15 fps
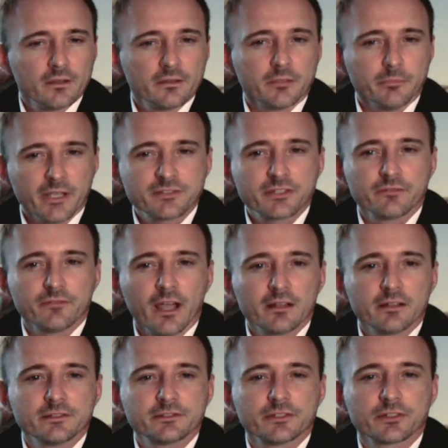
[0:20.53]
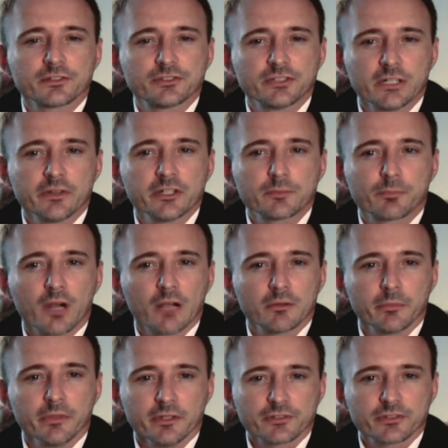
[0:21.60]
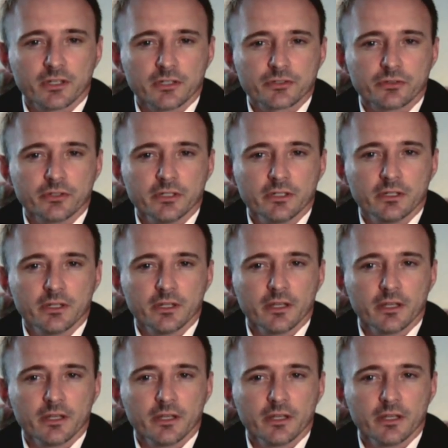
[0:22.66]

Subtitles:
Domestic violence is a serious problem in this country,